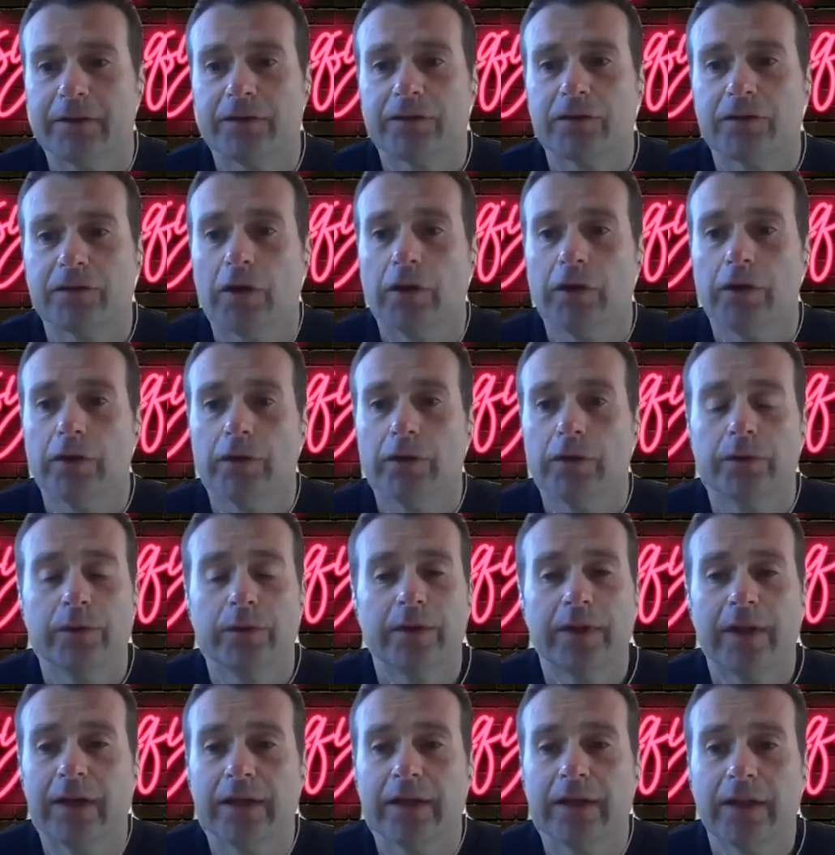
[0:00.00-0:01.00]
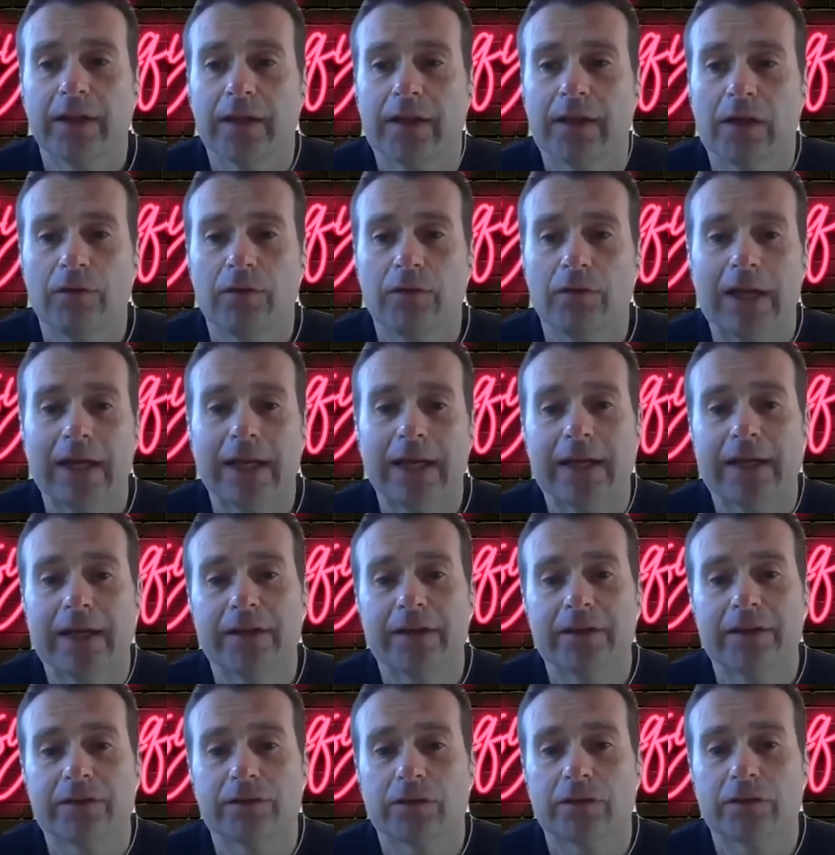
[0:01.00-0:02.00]
So there really
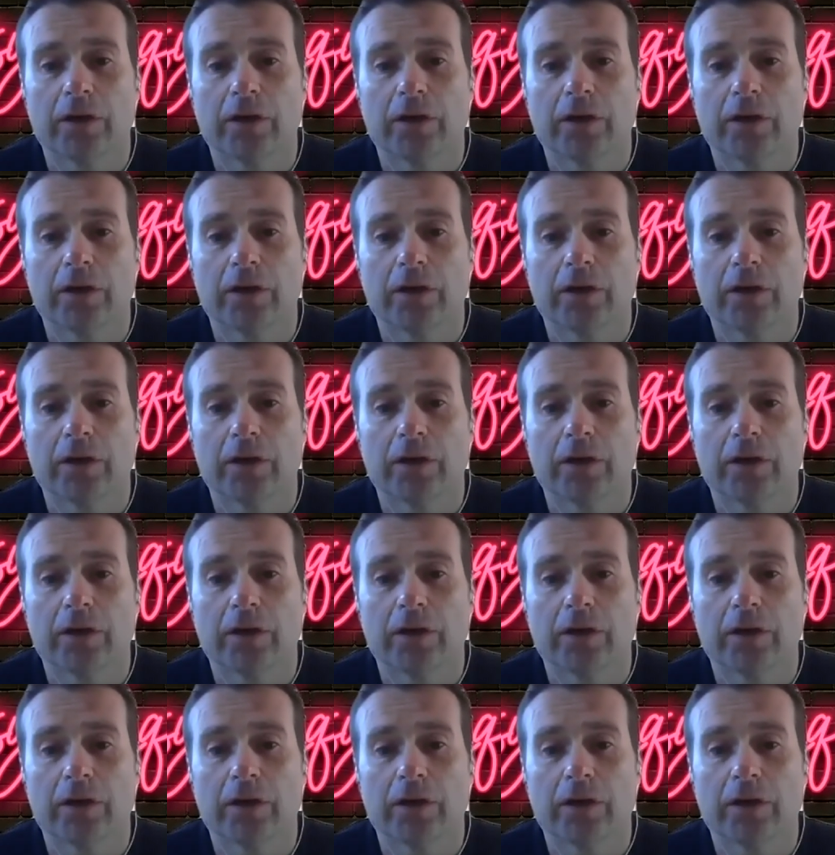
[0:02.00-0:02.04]
is